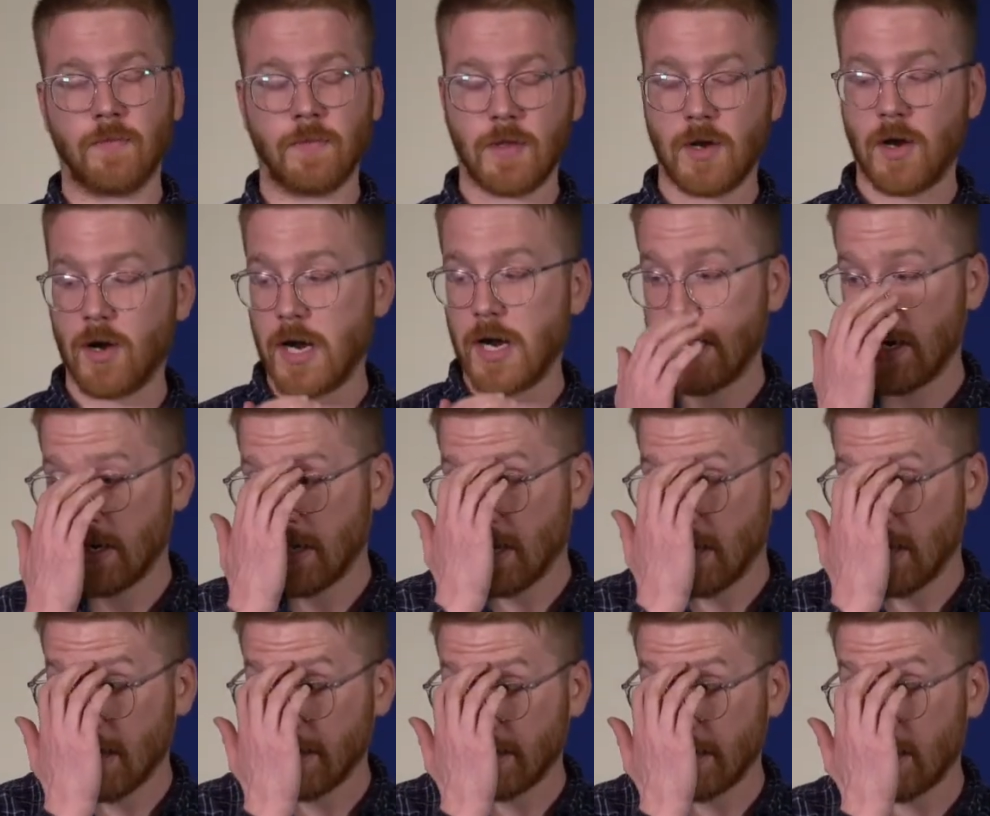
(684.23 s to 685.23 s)
All right,
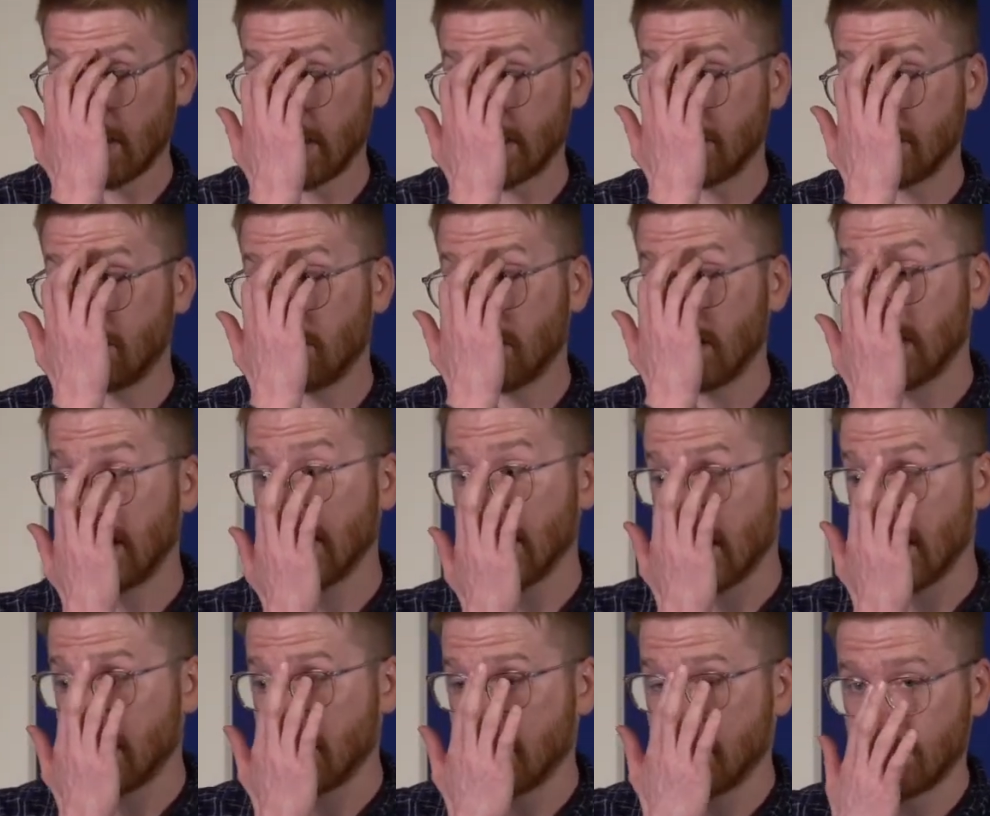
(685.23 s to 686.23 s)
now let's play
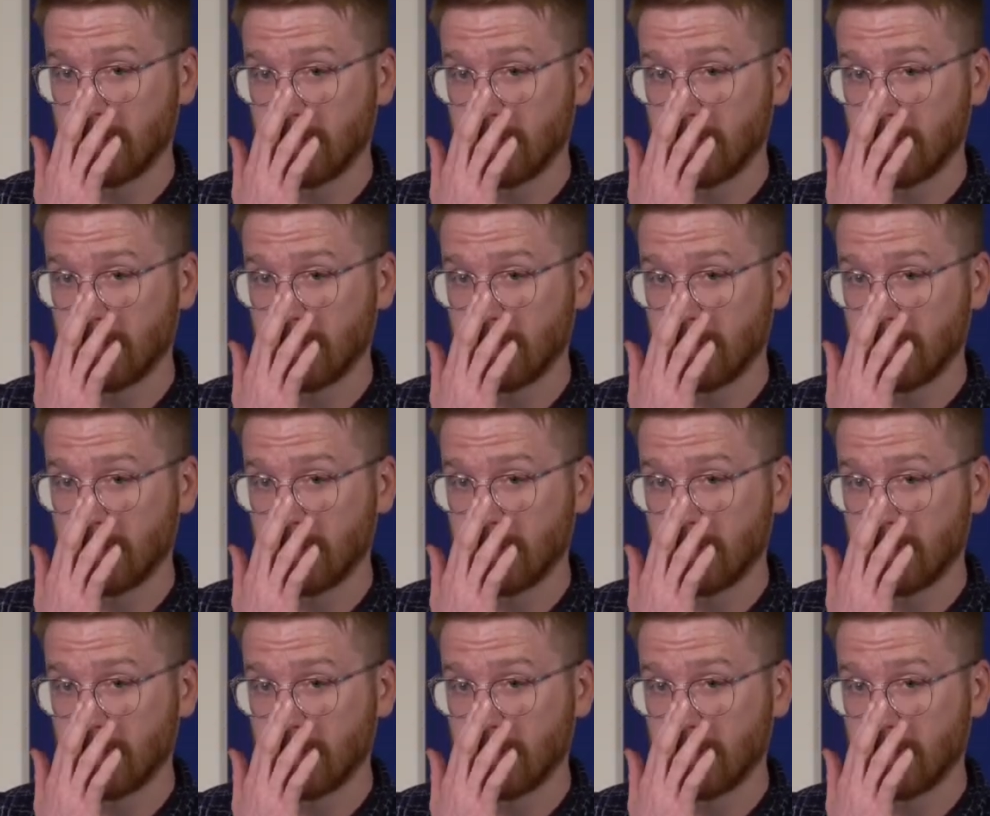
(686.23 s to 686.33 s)
it.